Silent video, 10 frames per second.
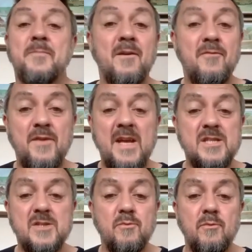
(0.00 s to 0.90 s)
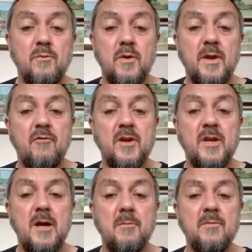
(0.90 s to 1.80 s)
fish, whatever had
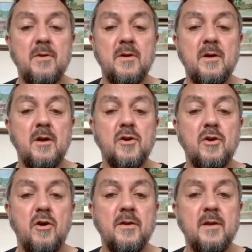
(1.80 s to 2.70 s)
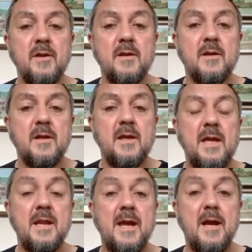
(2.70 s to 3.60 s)
come and gone
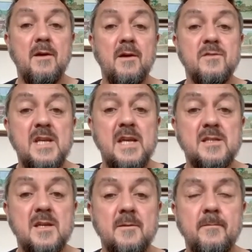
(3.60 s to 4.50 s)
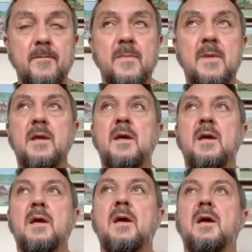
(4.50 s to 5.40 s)
in and out of season.
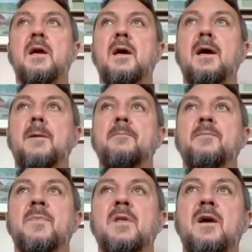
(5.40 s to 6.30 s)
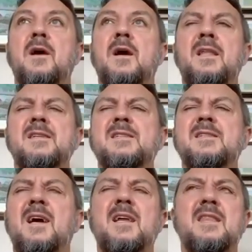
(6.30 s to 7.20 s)
Like I say,
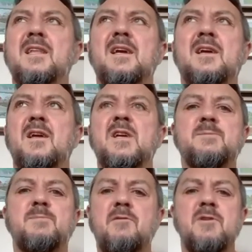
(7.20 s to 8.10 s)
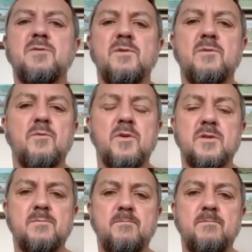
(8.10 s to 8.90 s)
I think that kind of experience was,